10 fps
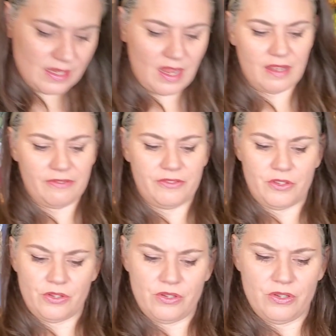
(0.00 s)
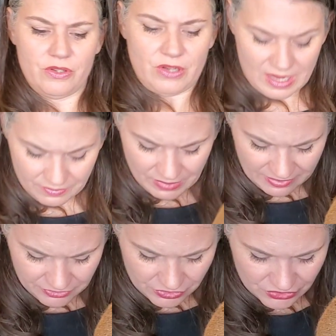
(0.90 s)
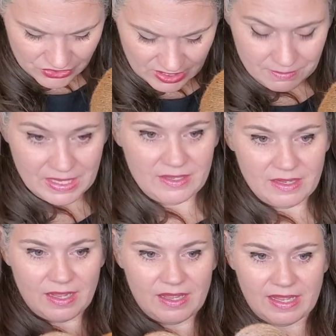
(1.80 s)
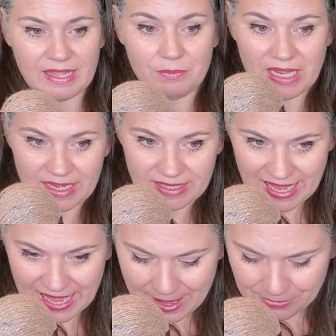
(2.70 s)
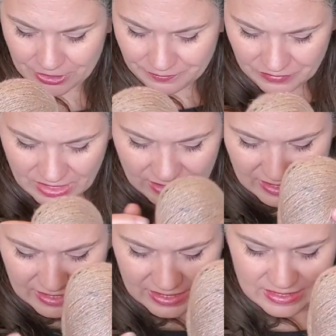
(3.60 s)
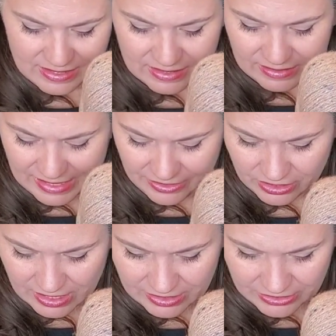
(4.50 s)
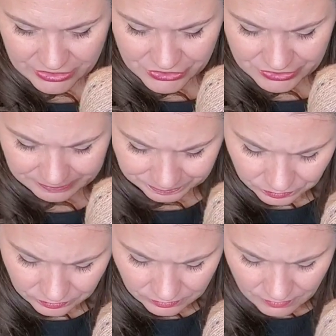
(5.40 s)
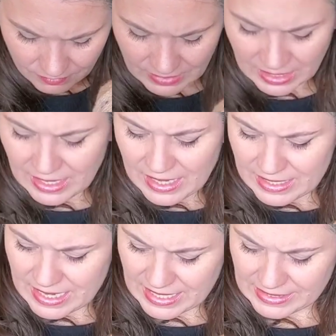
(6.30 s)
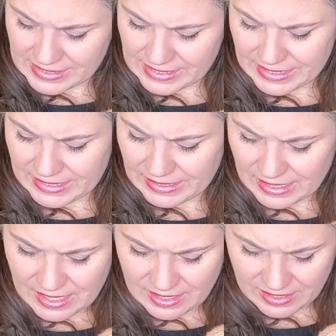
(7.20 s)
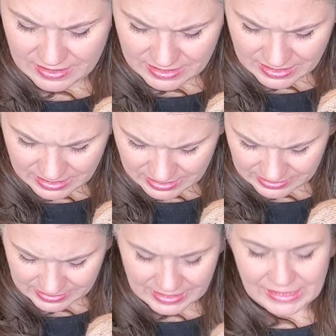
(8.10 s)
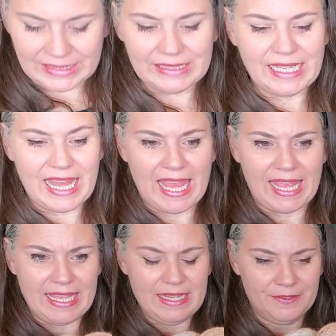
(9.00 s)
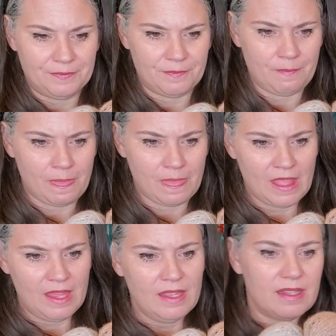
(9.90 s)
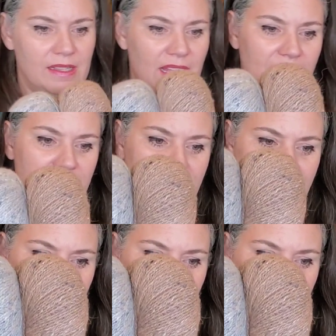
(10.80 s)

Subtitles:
after cinnamon, again we had camel, getting into the lighter colors. Next in line is clay. Clay is a